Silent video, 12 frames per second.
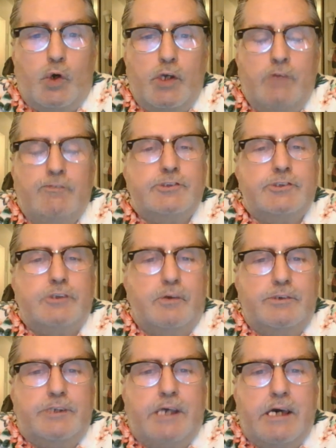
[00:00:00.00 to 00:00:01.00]
If it
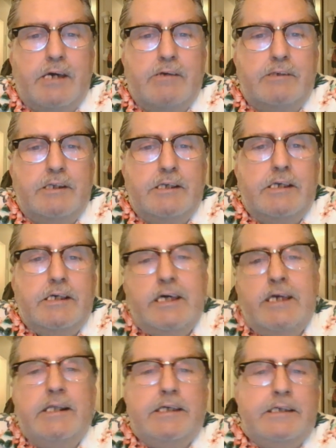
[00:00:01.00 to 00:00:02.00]
slowed down and it